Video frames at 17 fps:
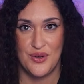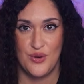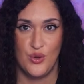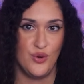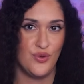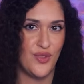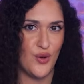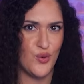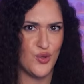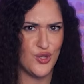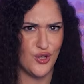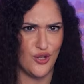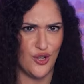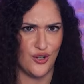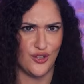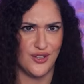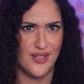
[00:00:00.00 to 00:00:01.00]
Oof, that was a
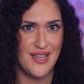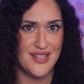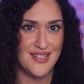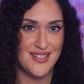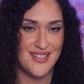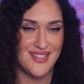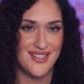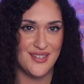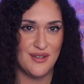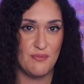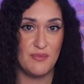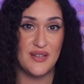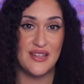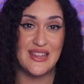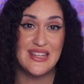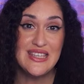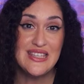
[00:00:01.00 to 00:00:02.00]
long list,
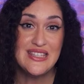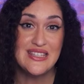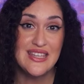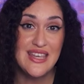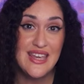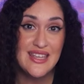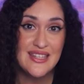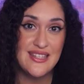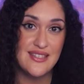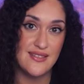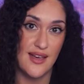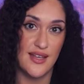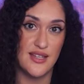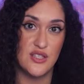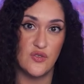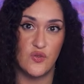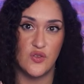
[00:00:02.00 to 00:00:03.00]
but these
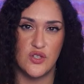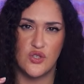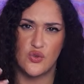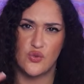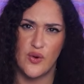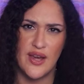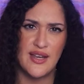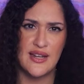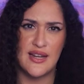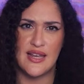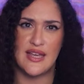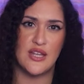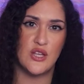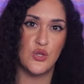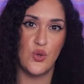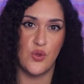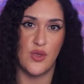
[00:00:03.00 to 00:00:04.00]
insights fit directly
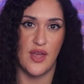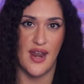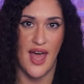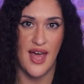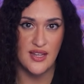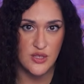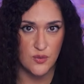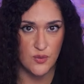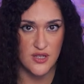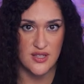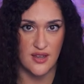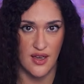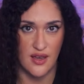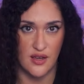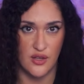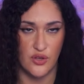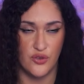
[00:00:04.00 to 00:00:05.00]
into the enhancement
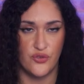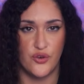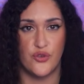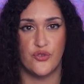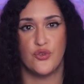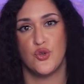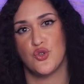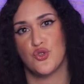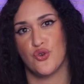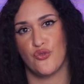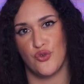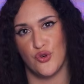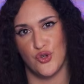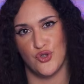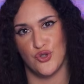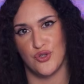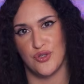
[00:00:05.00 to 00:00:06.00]
cycle for future
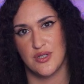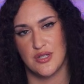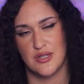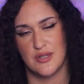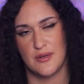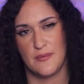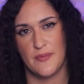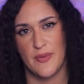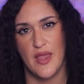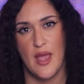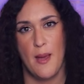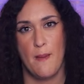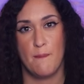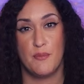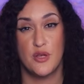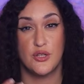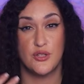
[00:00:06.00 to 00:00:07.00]
versions.
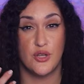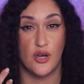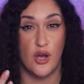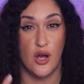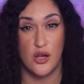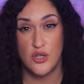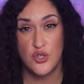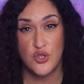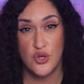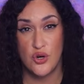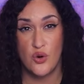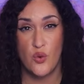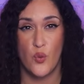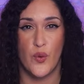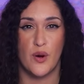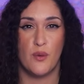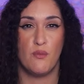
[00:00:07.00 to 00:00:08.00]
Build a culture
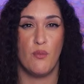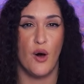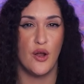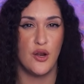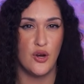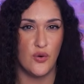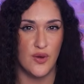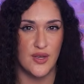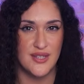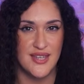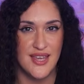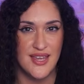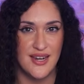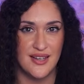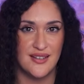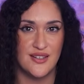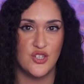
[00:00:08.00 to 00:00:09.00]
where monitoring
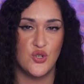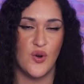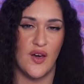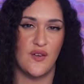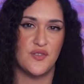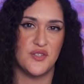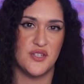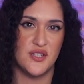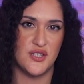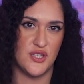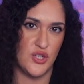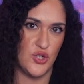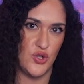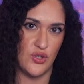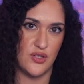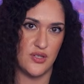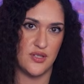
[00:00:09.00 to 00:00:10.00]
data drives
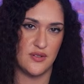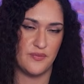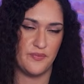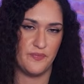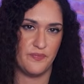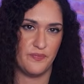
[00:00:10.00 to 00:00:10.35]
decisions.